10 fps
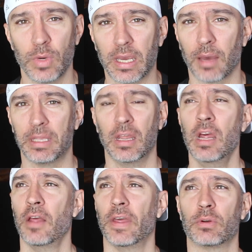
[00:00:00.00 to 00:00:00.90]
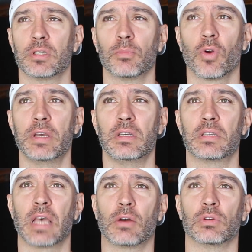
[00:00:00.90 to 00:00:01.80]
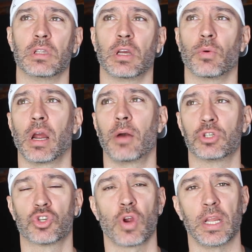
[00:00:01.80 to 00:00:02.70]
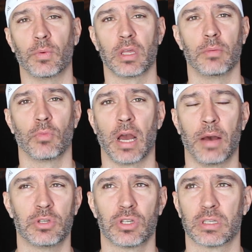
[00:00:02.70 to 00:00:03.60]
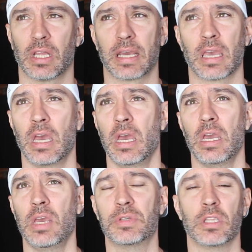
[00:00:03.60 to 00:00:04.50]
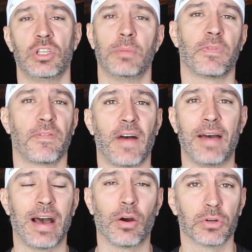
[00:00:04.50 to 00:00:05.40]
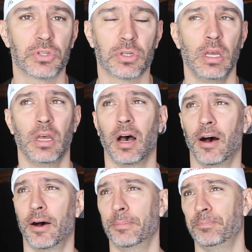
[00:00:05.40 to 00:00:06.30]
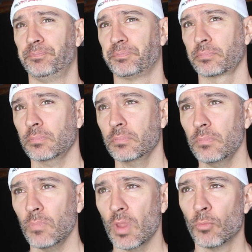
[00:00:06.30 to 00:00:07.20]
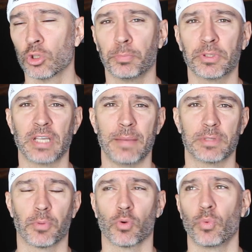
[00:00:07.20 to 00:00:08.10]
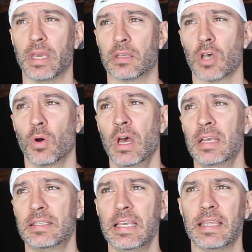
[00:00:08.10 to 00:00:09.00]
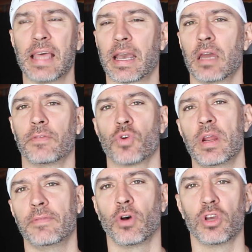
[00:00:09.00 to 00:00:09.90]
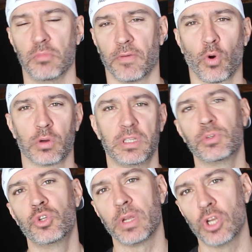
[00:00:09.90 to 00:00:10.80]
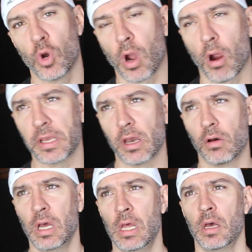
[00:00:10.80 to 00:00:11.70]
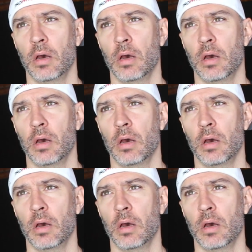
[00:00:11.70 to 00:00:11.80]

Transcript: a week. I mean, there were some crazy cycles in there where I was training with him, where I was just like, he was in the gym for 5 hours, multiple times per week. So seeing that kind of training volume, of course he was doing no cardio,